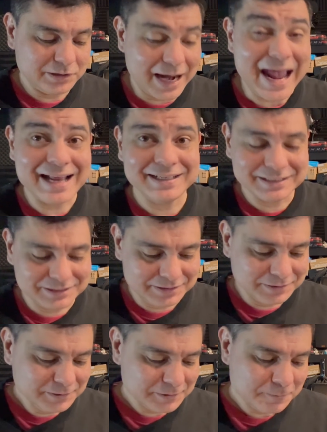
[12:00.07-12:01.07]
you're at
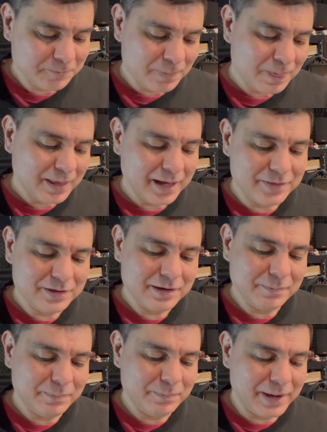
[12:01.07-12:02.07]
distance. And
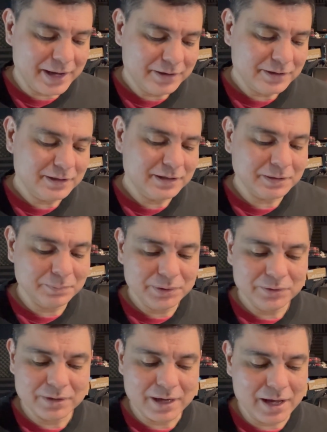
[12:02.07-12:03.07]
then better
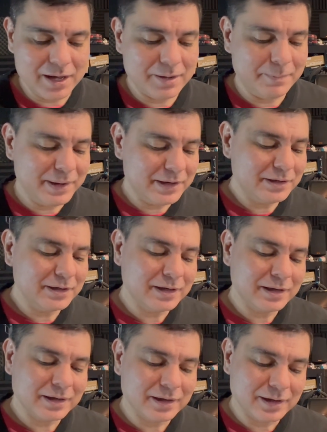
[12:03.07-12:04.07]
better
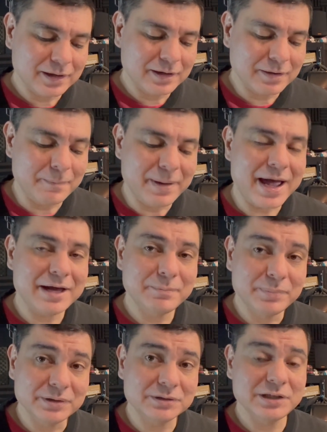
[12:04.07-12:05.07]

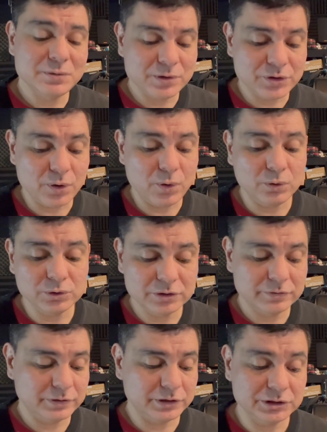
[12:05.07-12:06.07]
compatibility with older
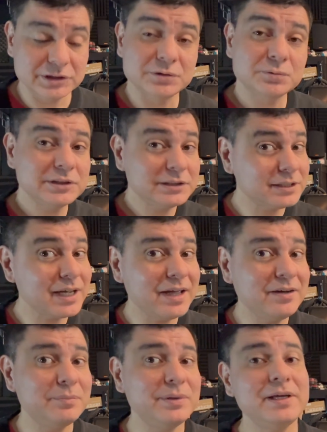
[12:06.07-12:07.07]
versions, which is
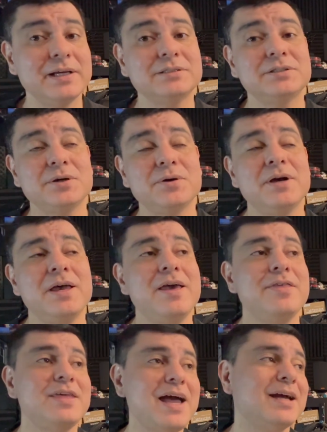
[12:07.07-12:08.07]
kind of big. So
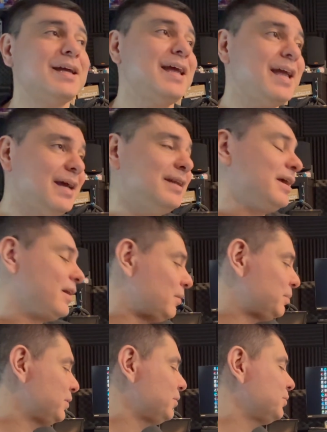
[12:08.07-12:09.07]
that can
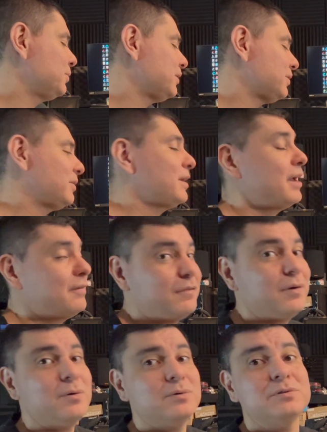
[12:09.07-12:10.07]
help you with
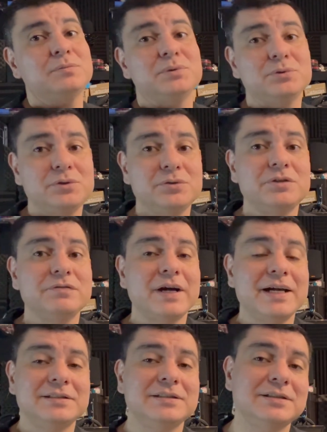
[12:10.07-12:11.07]
headphones, Bluetooth
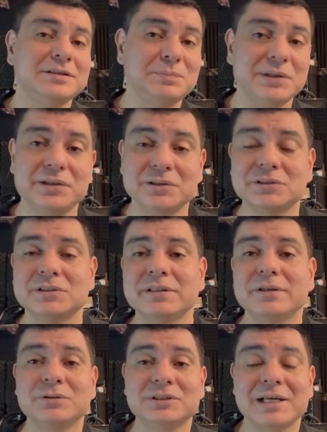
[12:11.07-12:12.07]
devices, speakers,
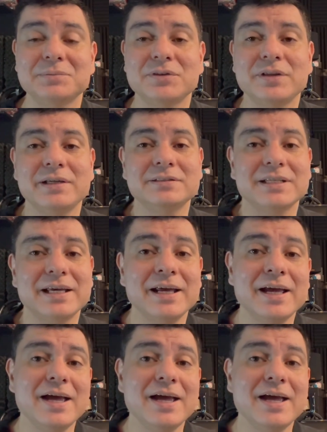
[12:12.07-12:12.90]
those types of things. That